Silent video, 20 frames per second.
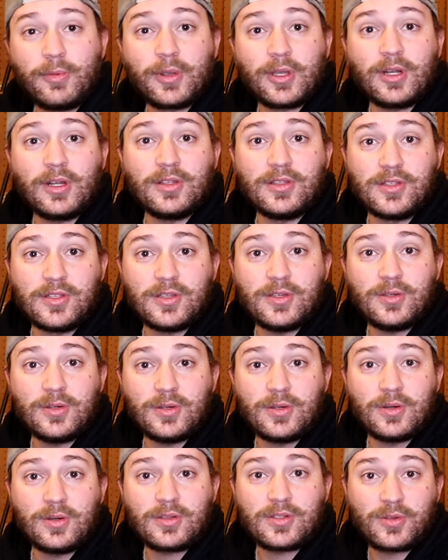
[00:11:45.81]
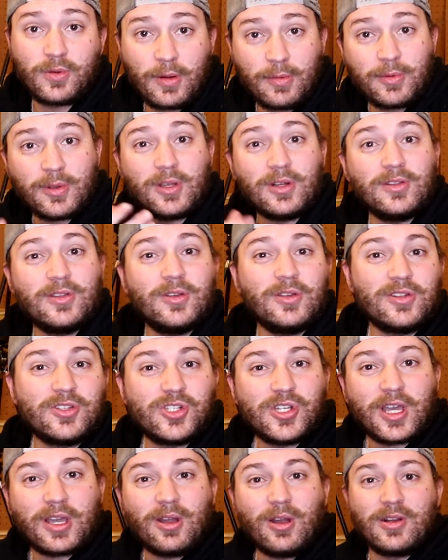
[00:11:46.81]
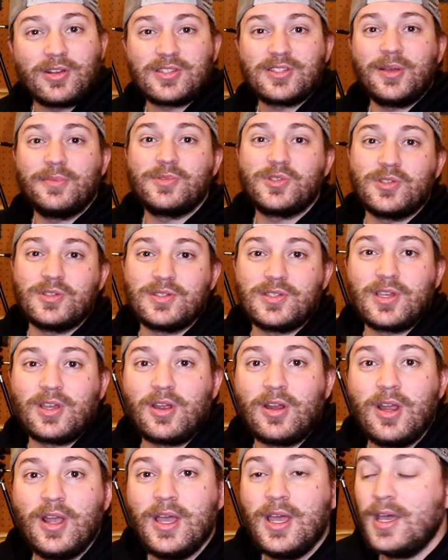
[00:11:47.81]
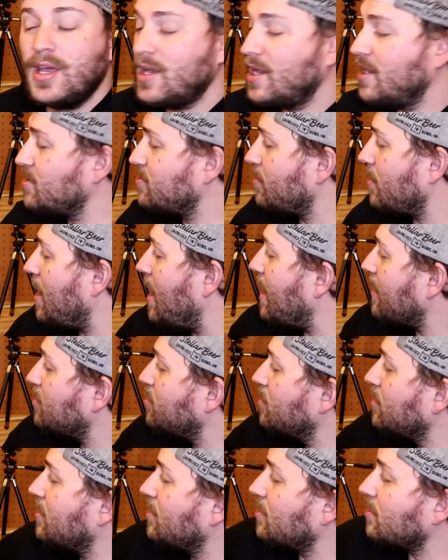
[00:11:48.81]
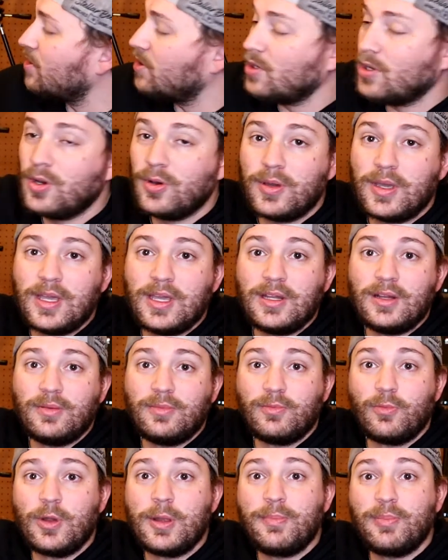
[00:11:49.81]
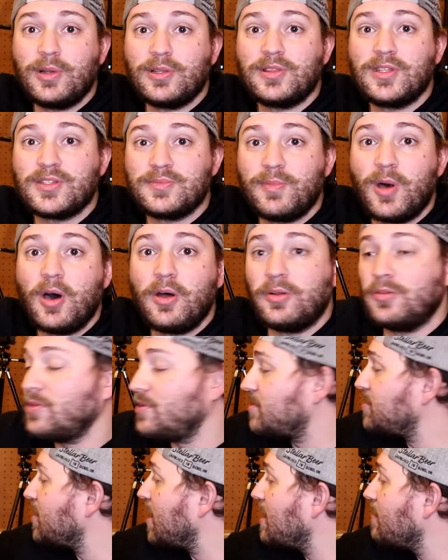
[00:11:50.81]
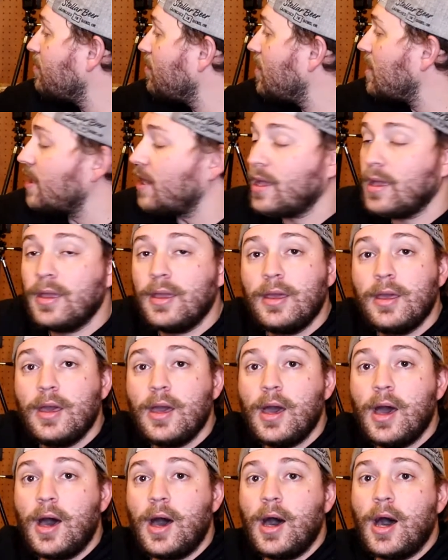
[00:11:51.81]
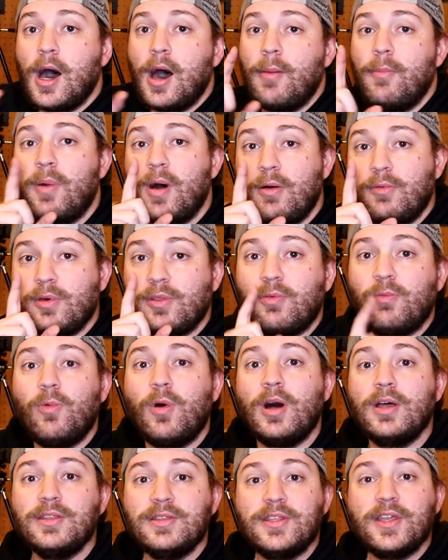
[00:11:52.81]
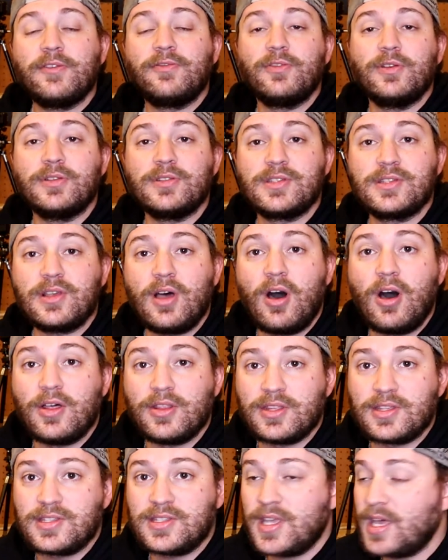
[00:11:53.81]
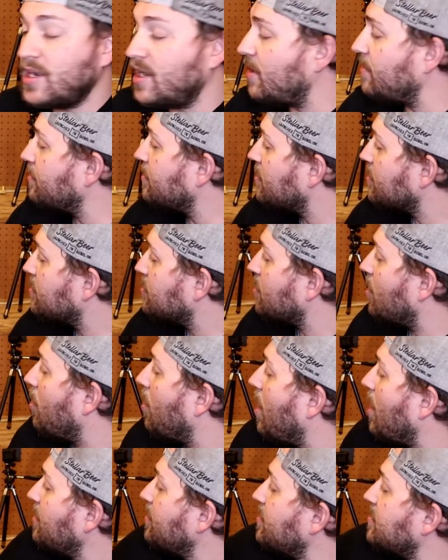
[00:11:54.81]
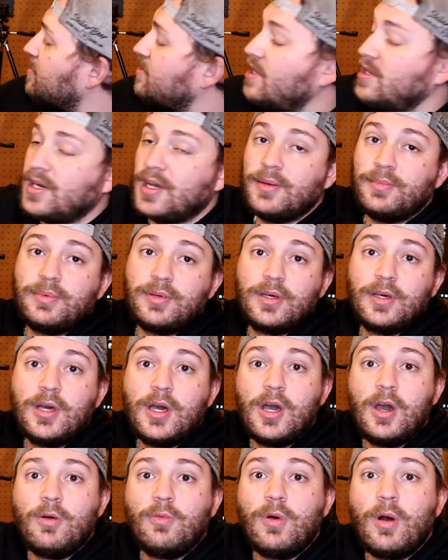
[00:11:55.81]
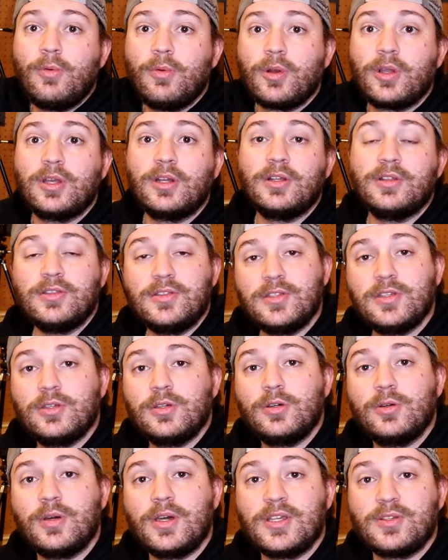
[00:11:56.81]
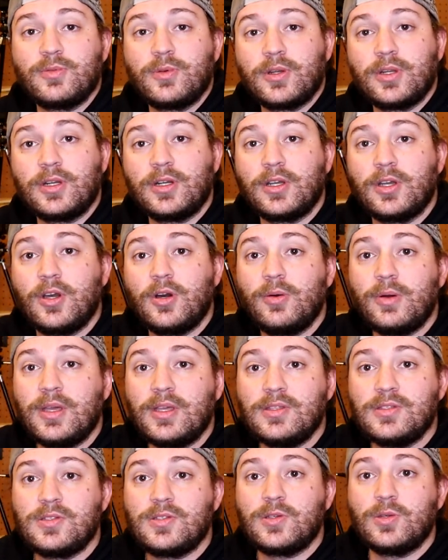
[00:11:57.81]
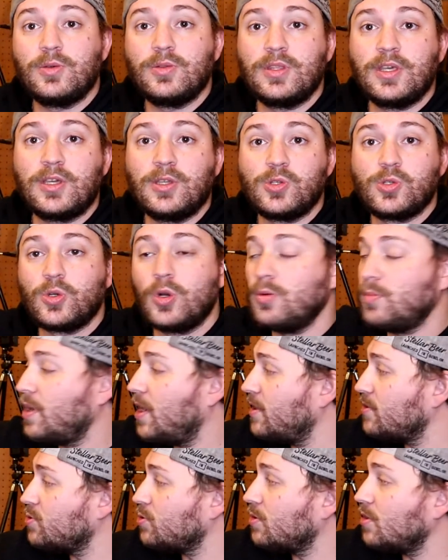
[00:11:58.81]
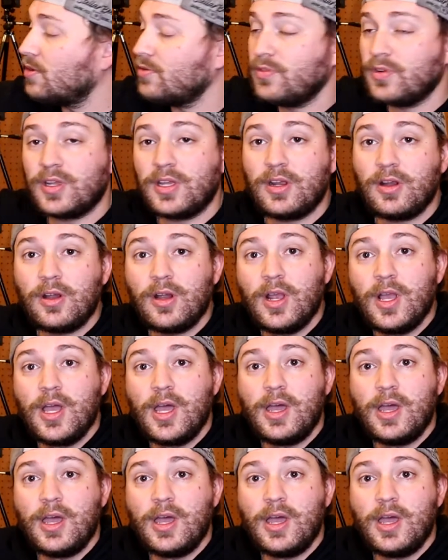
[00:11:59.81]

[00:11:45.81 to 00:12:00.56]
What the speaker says: we're gonna do to check our assumptions here is we're actually gonna go in and reprint this model the same way, but with one difference on the setup. So on the setup, what we're gonna do is we're gonna go into the control module over here.